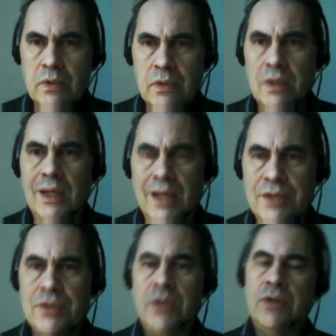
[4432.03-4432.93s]
is
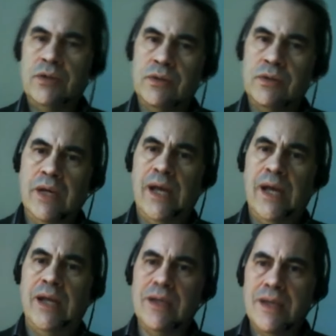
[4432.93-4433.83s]
to
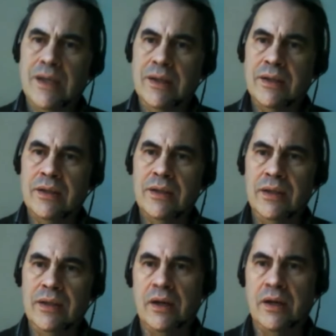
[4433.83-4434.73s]
anneal the
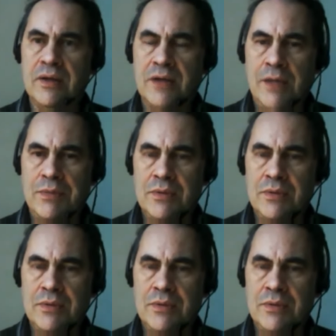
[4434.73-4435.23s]
archetypes.